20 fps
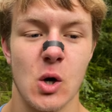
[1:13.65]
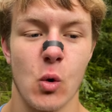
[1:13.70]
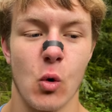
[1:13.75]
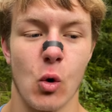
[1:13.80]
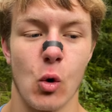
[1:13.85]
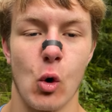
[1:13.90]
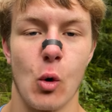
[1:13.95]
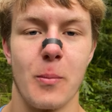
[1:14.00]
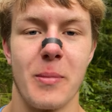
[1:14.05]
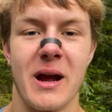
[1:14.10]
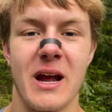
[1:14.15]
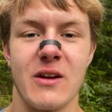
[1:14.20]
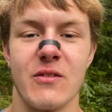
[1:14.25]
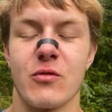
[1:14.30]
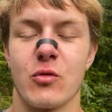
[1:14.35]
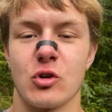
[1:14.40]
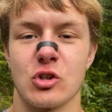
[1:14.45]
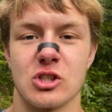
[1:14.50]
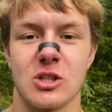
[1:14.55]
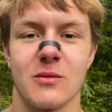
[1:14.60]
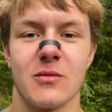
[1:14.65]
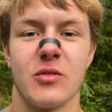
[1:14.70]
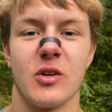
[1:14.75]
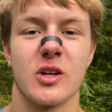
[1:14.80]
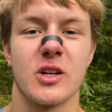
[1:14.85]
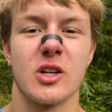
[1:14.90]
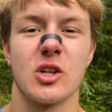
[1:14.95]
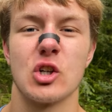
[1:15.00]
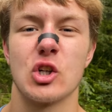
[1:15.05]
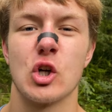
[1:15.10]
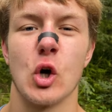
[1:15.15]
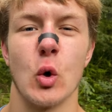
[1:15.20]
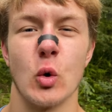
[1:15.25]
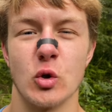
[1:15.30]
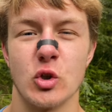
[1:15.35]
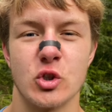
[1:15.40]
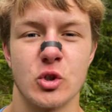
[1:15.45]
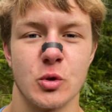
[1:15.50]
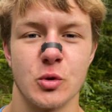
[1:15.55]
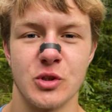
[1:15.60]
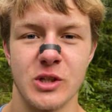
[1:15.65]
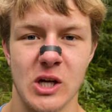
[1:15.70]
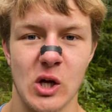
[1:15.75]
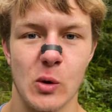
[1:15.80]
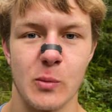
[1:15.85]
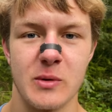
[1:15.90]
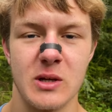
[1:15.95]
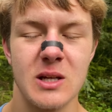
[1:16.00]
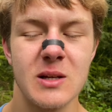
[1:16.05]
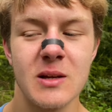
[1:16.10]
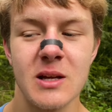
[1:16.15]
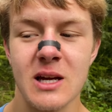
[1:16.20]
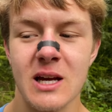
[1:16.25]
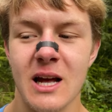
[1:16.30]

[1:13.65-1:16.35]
or pay for some fucking coach to tell me?